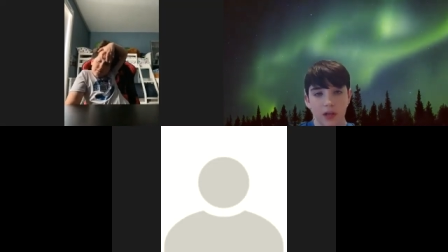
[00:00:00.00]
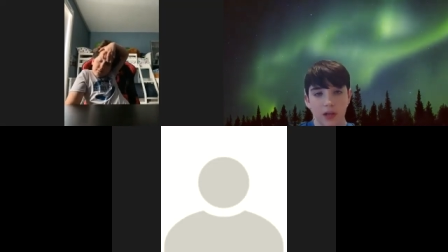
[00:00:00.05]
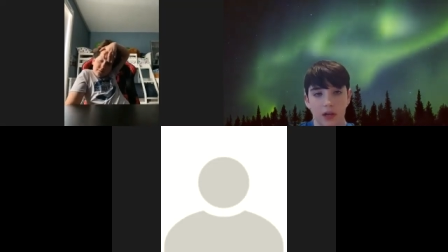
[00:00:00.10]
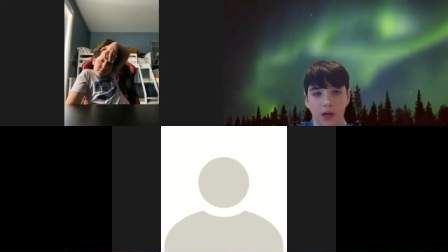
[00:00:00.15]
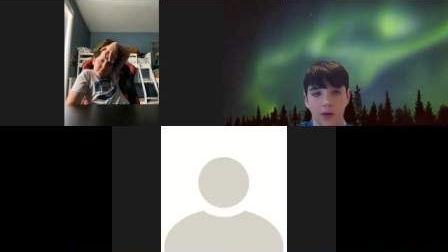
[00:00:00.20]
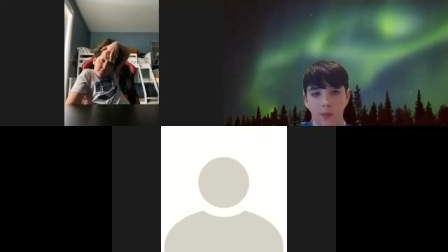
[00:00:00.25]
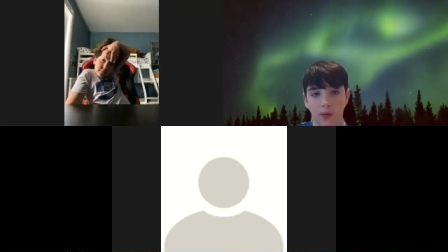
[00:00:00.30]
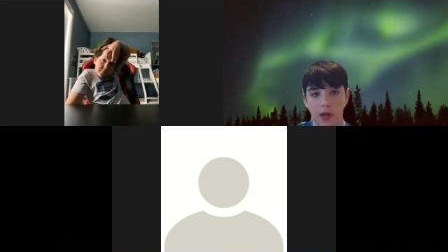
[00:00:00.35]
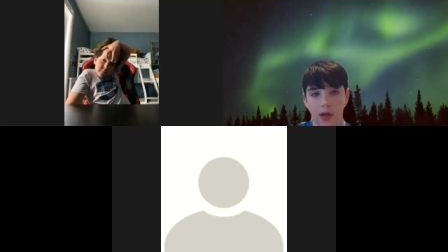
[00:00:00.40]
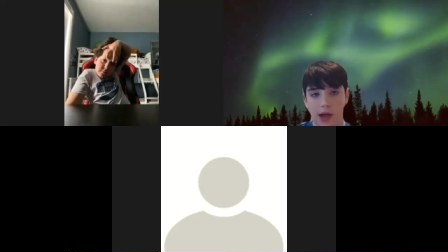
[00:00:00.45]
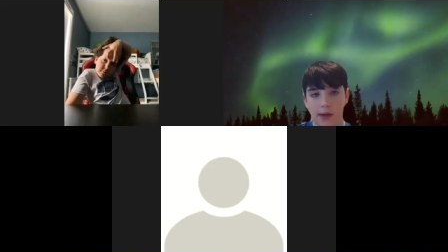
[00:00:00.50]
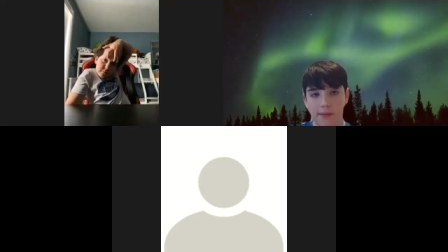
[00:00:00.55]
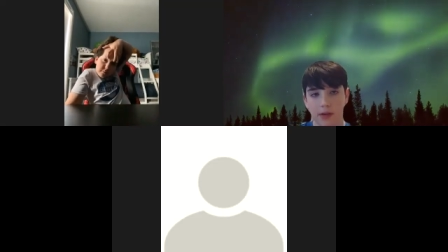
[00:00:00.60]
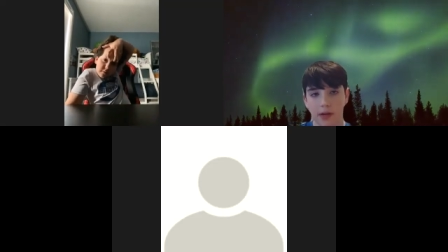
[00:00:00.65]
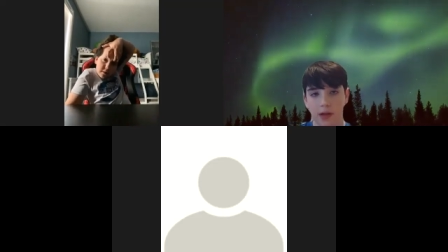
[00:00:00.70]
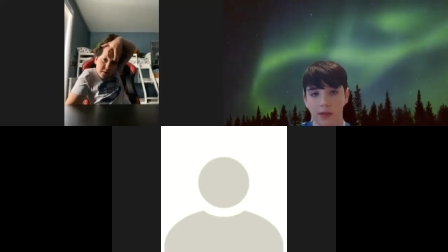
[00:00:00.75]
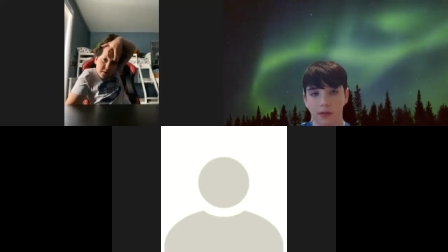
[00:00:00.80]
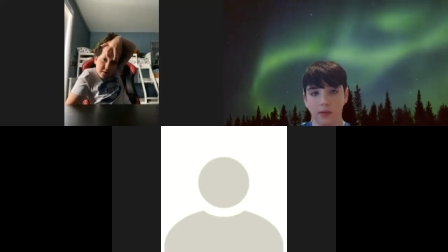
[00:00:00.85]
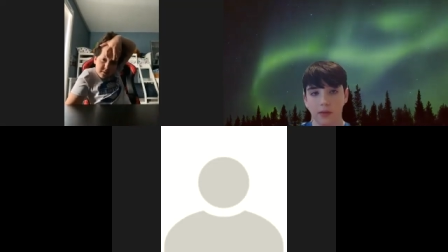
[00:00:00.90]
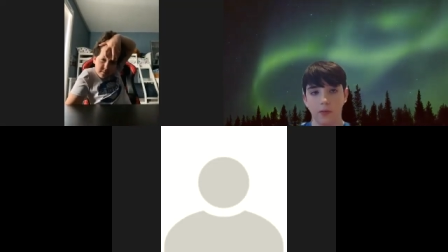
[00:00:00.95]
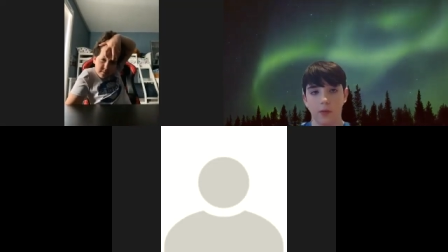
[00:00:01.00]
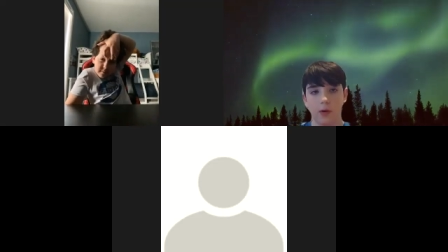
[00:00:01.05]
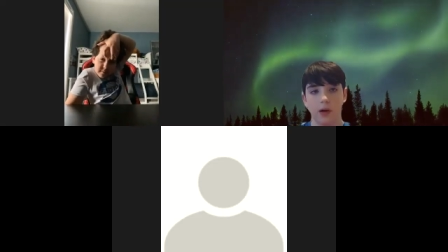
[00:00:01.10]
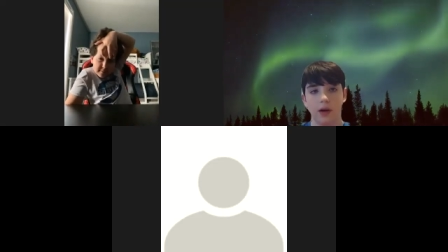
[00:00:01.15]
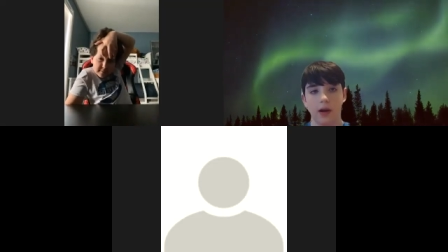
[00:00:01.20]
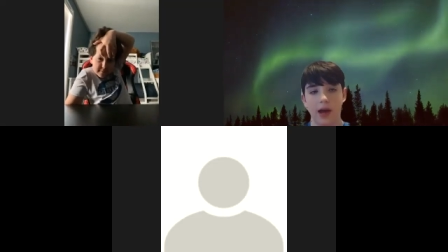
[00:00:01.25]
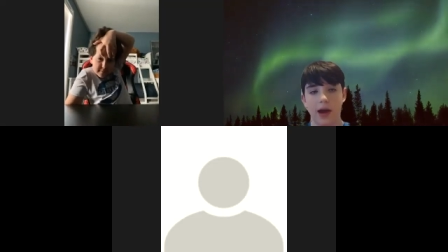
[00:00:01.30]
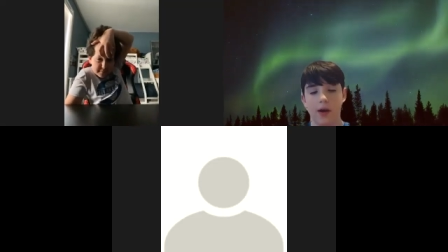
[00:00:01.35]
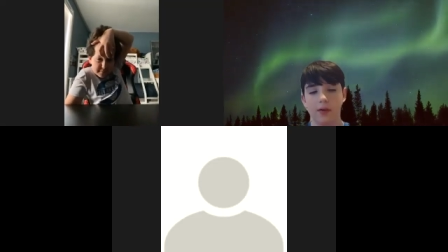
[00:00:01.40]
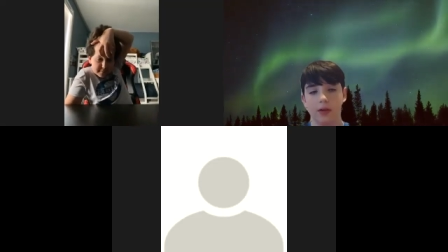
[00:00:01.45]
Uh, we'll have another
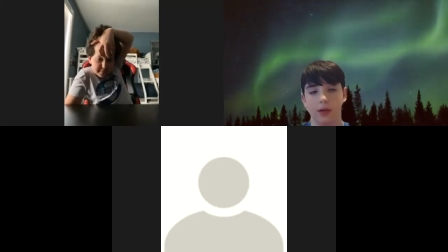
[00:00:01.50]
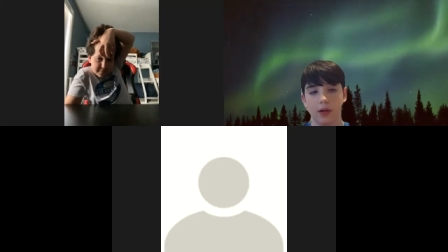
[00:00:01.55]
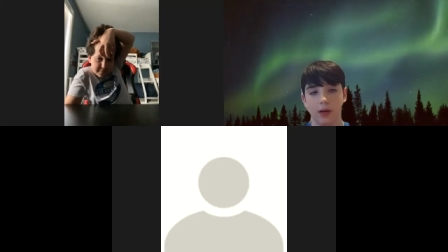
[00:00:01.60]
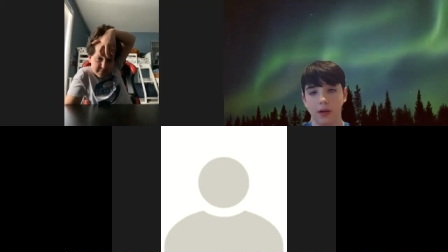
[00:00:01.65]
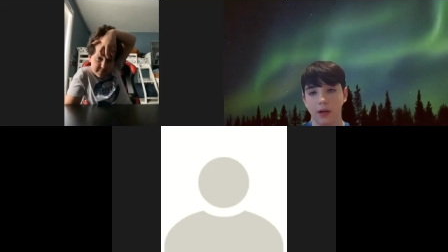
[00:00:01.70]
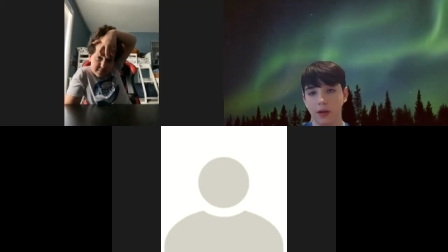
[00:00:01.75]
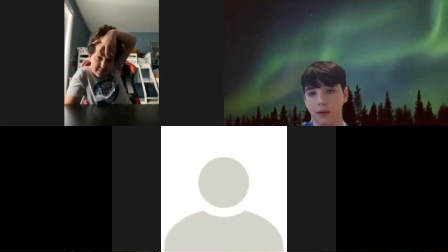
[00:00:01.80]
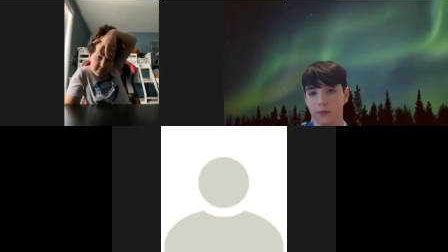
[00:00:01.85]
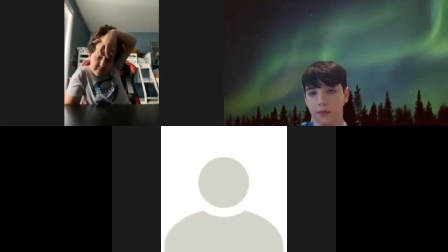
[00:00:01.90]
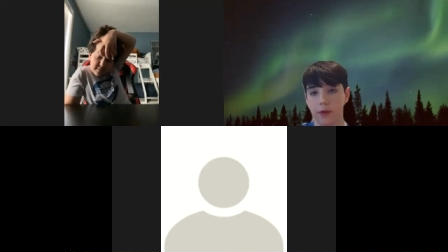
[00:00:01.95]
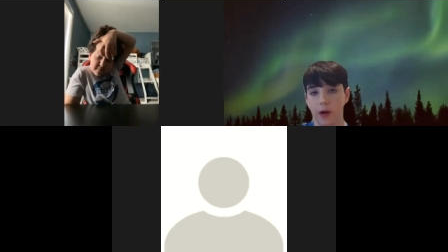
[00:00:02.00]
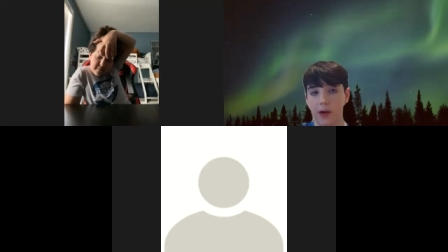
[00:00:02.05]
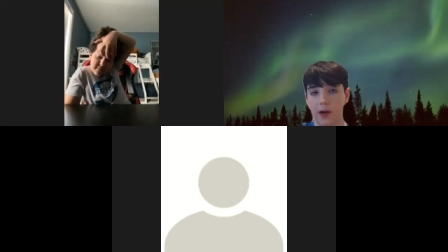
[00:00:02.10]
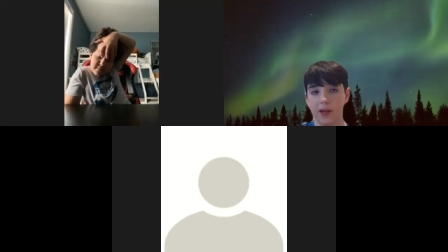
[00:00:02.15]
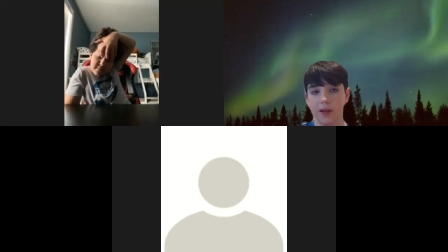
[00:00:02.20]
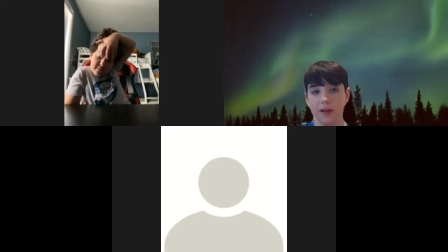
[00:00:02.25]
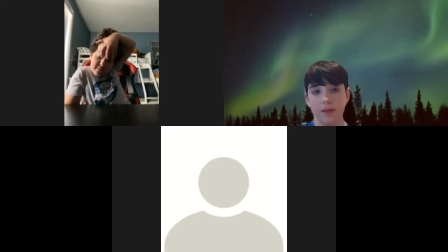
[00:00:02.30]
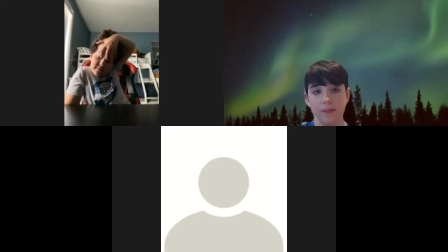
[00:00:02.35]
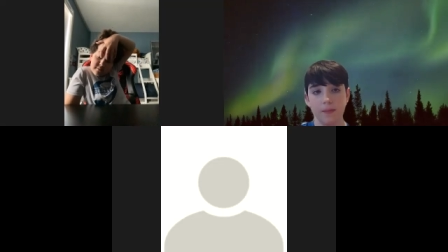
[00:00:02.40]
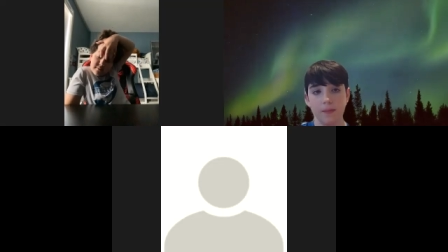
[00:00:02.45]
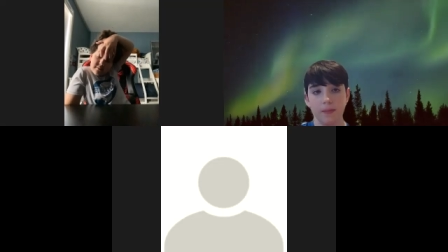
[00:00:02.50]
one out on Friday.